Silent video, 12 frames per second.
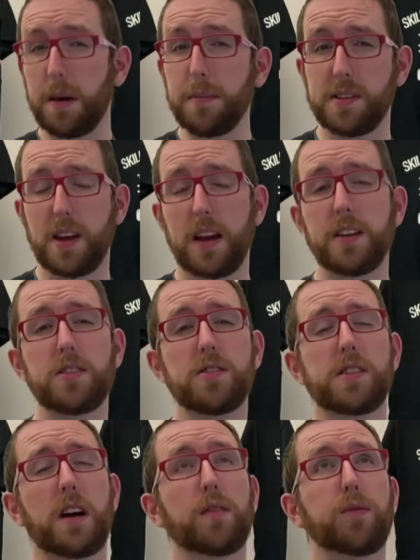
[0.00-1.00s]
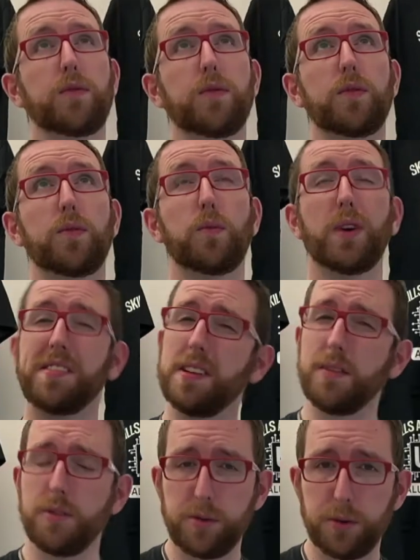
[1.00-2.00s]
you might be saying to yourself, what's the
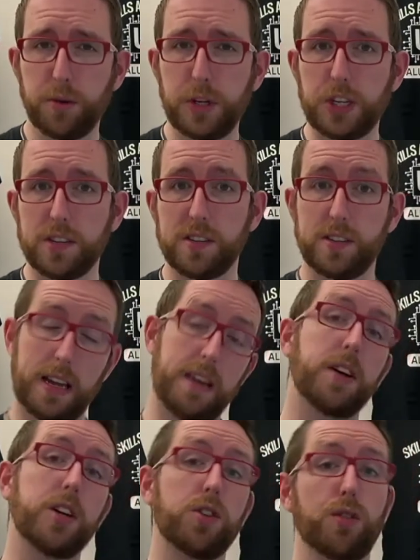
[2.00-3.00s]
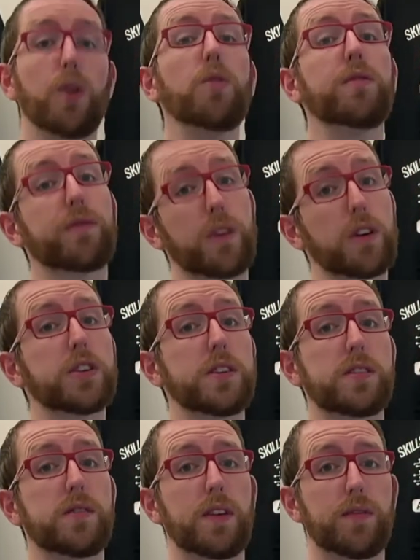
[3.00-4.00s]
difference between just saving your own
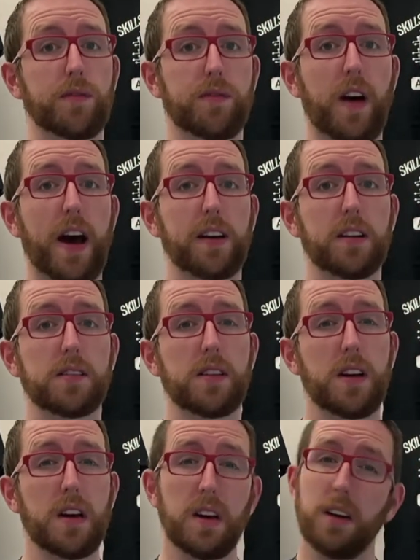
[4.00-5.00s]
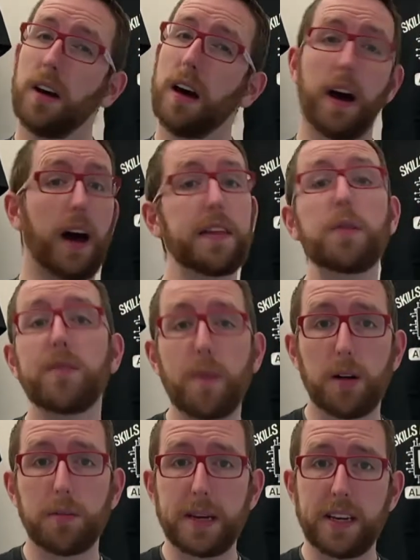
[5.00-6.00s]
versions of different files? I think we've
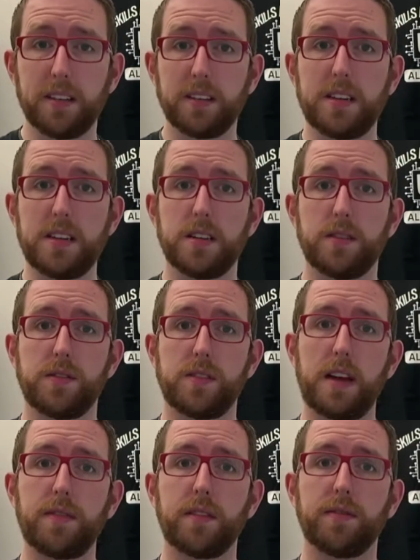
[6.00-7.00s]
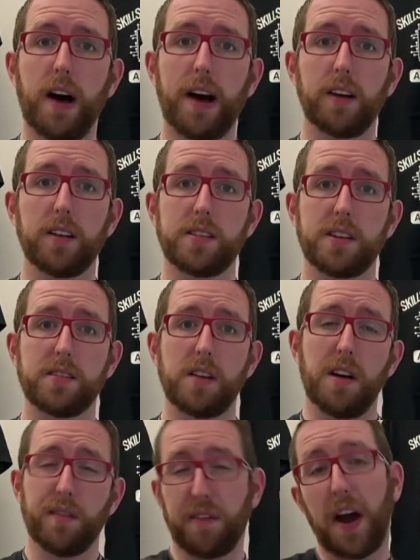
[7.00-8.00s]
all been guilty of saving files as
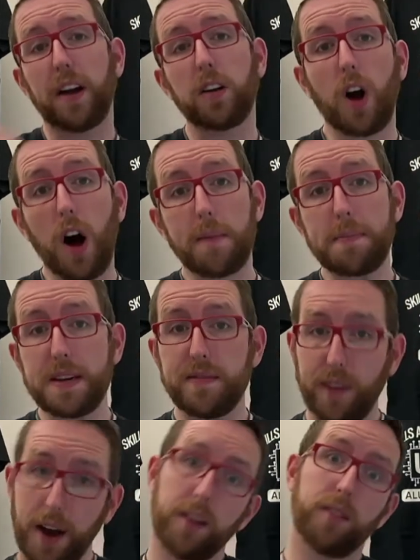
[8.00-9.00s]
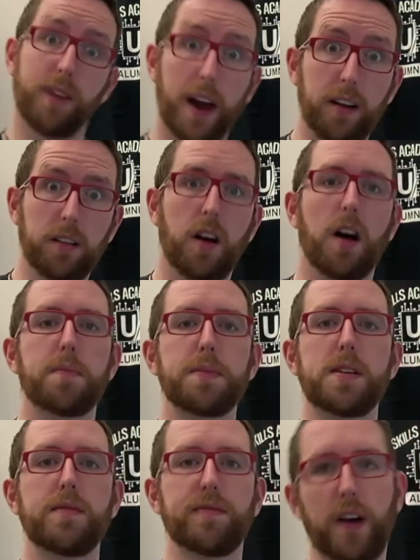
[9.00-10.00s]
final copy, final
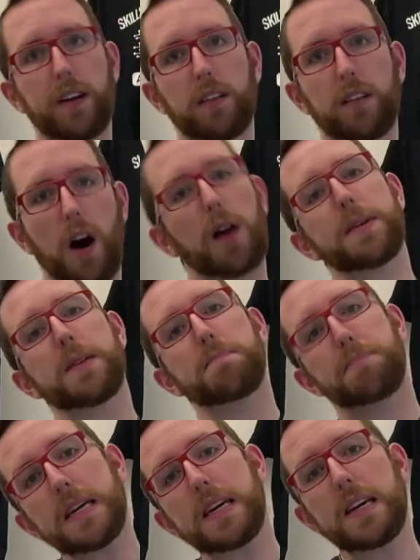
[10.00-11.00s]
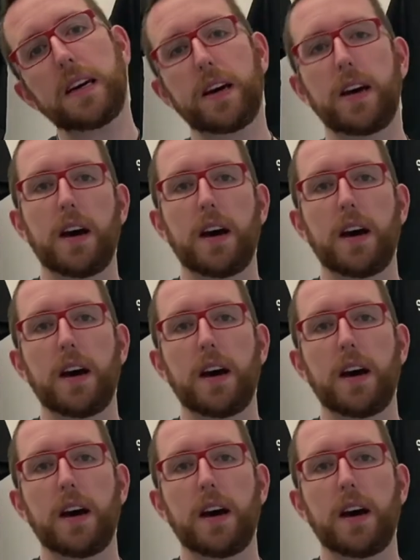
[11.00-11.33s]
copy, final copy B,